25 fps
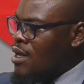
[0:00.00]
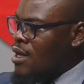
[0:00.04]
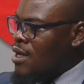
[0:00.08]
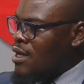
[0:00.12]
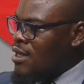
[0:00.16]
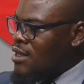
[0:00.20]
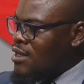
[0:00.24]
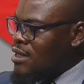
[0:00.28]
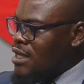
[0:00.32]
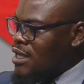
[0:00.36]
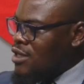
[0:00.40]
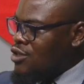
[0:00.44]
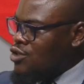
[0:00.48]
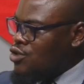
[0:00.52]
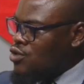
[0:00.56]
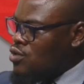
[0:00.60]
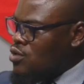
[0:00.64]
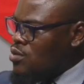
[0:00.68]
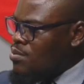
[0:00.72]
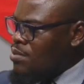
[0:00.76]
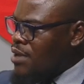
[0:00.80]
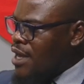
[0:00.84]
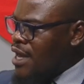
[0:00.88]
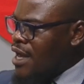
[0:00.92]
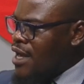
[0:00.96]
they
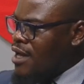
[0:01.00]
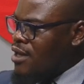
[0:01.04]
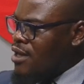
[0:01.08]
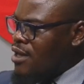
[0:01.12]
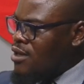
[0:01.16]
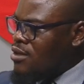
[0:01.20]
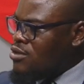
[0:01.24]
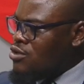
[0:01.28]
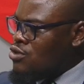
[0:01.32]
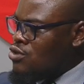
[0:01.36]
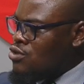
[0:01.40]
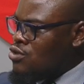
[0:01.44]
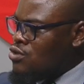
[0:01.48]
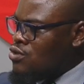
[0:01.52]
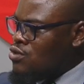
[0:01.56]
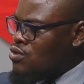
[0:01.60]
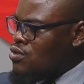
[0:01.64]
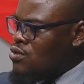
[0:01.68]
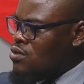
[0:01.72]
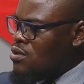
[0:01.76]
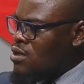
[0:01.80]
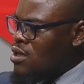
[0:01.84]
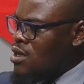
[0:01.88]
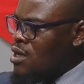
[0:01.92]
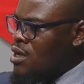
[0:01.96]
should be held
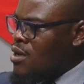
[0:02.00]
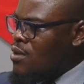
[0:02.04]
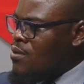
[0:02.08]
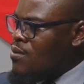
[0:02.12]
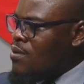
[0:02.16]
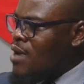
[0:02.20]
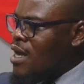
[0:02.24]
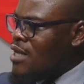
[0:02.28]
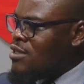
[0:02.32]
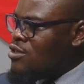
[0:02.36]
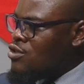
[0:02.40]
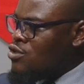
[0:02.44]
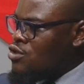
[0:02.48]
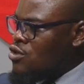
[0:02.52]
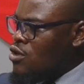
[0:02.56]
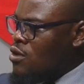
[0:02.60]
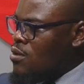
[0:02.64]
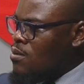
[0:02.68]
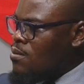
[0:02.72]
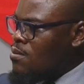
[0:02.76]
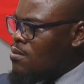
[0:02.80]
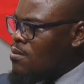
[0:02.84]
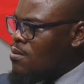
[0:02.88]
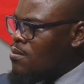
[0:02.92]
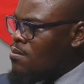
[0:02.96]
to
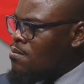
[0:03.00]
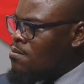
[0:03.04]
ransom?